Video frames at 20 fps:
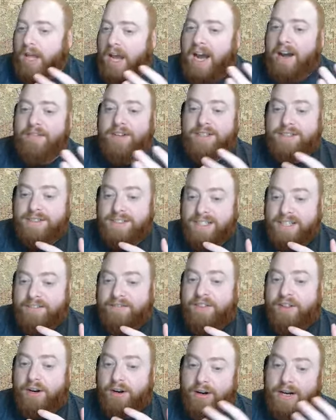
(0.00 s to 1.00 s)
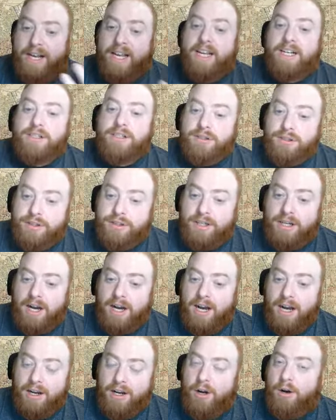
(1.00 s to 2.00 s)
Obviously, if they're in
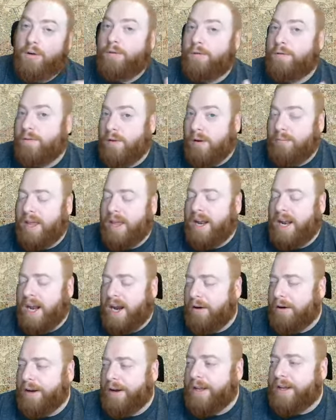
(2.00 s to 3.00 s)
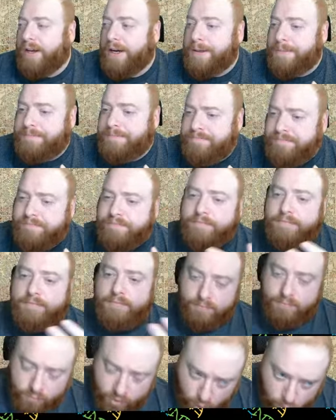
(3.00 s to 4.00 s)
Chicago from that area
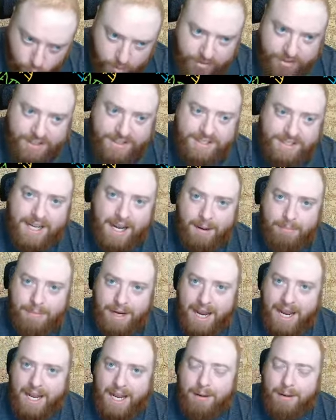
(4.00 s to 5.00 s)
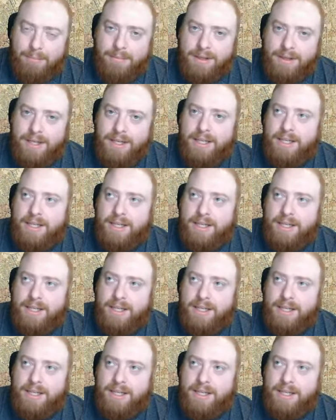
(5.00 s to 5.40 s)
with the same name,